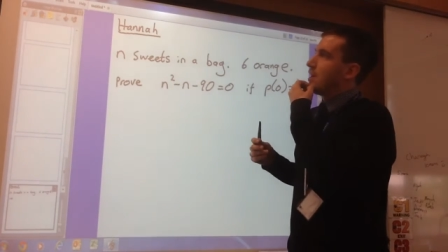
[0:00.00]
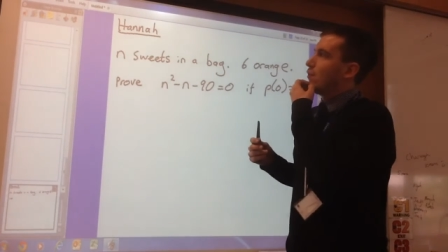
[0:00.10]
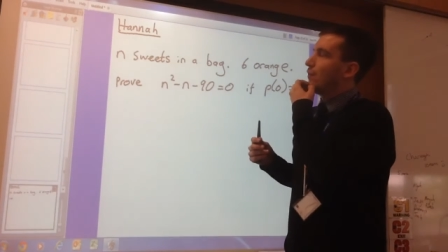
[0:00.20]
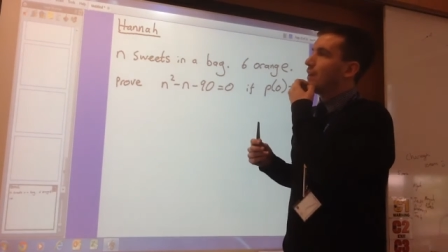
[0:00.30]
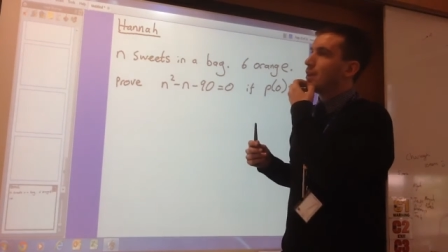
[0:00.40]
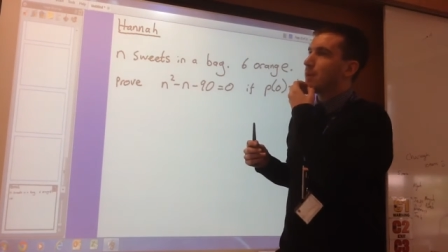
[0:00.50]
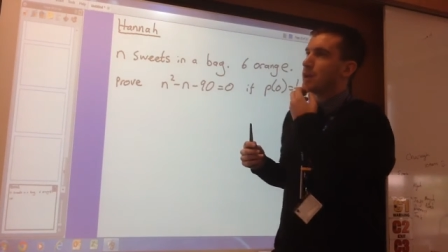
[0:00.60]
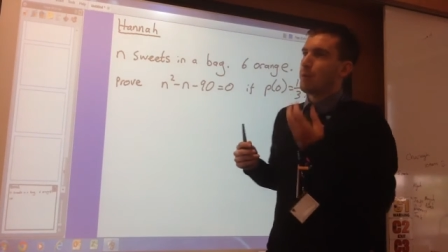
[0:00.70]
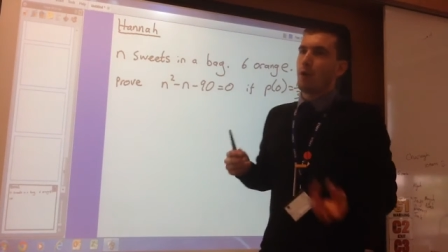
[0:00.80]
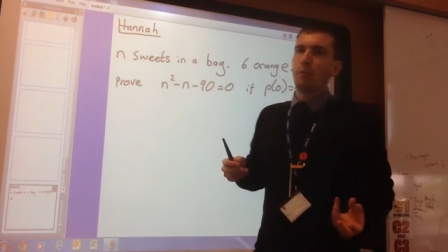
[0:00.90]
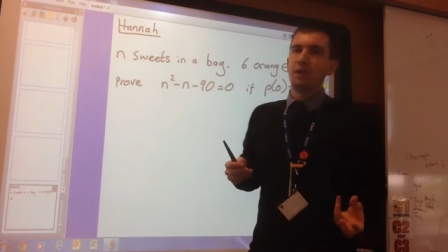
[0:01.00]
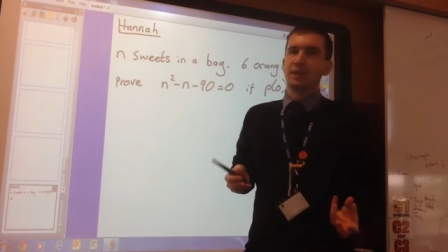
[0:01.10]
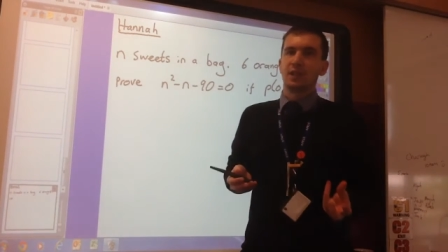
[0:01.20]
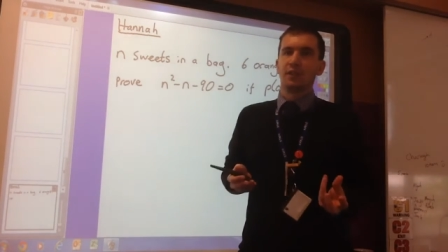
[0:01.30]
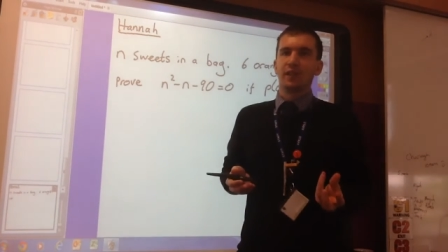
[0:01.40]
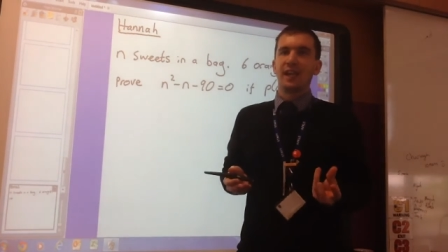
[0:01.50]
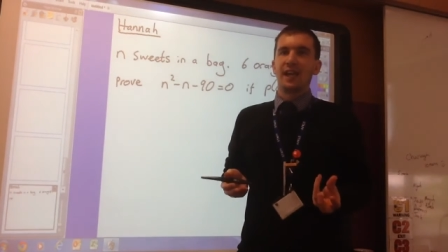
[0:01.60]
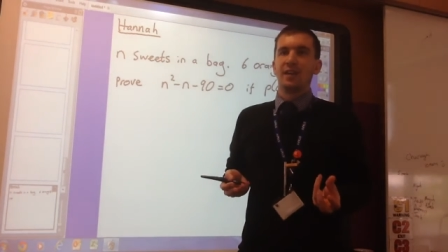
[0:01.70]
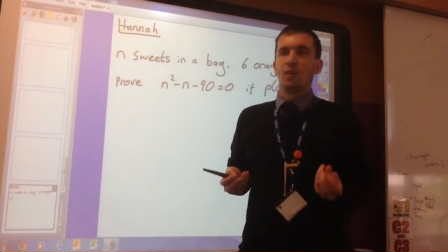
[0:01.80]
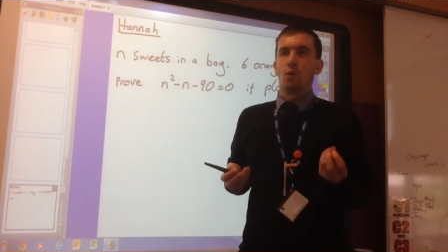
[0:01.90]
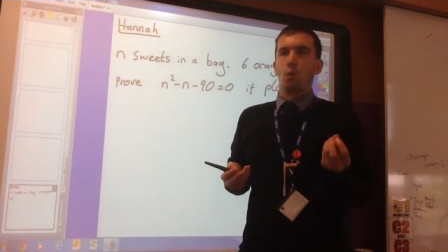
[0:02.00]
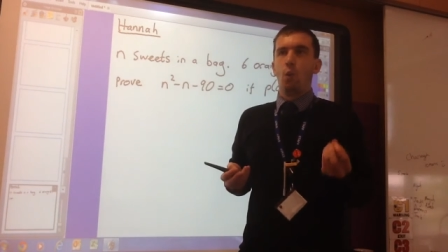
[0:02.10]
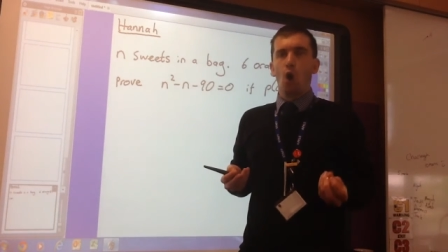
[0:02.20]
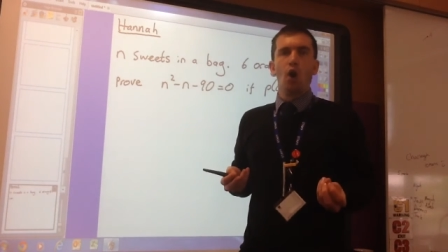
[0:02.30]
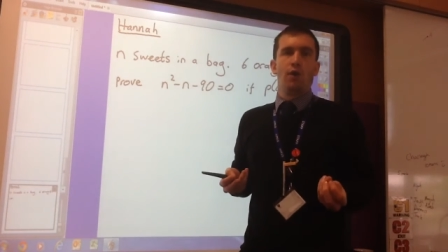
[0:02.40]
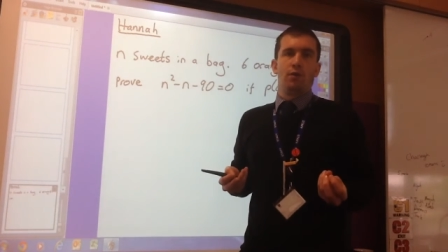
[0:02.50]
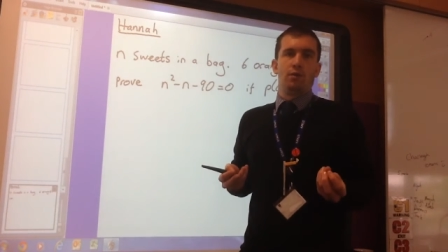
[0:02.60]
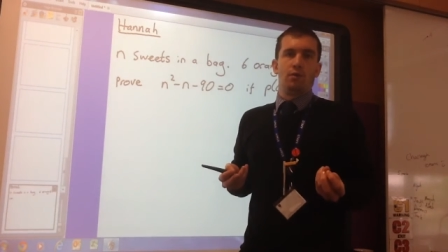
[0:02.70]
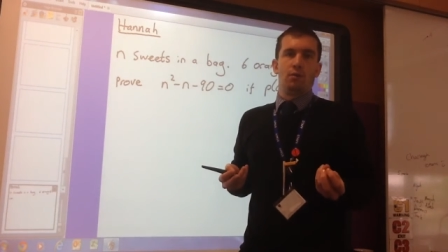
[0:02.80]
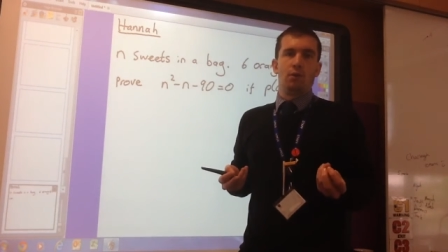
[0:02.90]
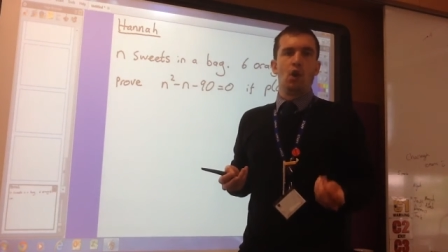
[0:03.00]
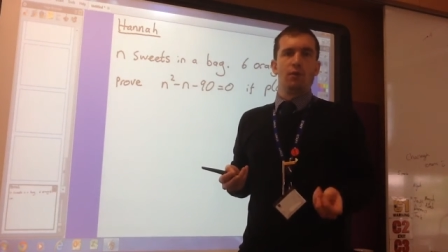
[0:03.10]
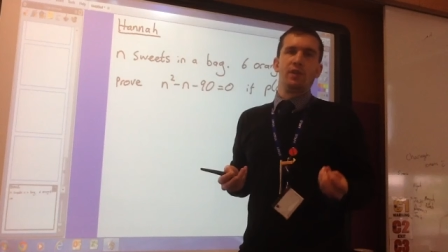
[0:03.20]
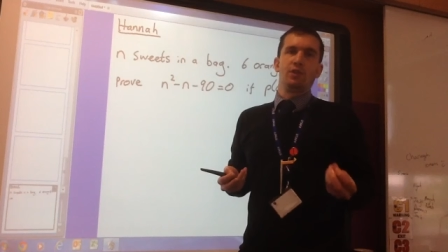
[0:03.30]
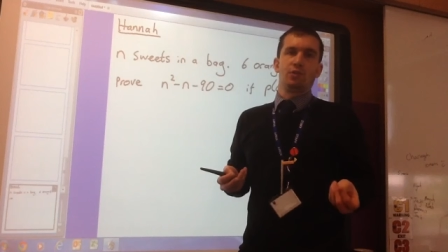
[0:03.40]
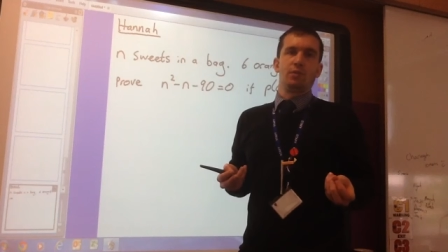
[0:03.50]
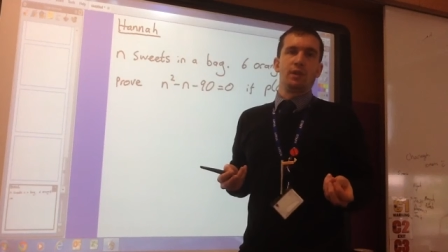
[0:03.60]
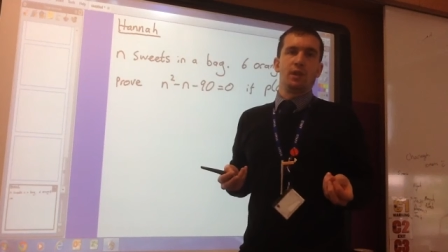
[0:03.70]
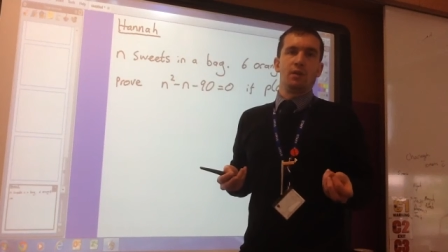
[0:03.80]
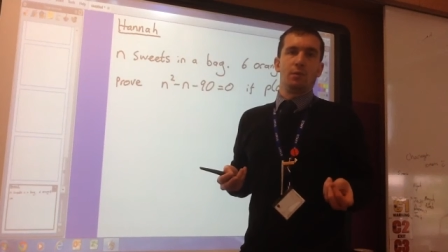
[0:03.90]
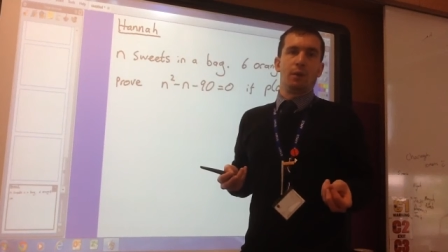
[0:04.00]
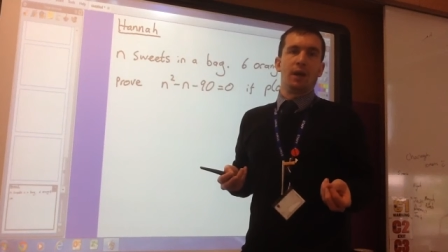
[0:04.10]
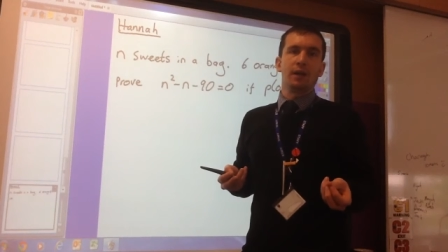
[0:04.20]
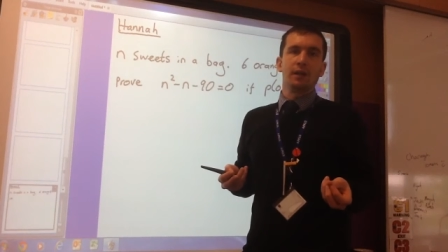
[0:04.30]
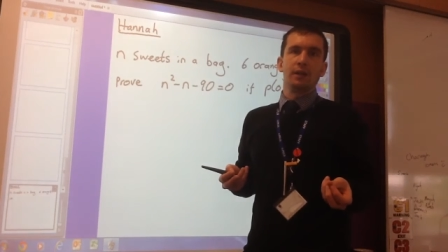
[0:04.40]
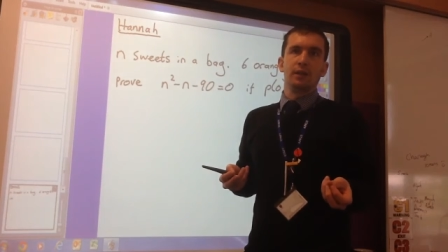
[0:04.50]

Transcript: If we think about the probability of her getting one orange sweet out of the bag,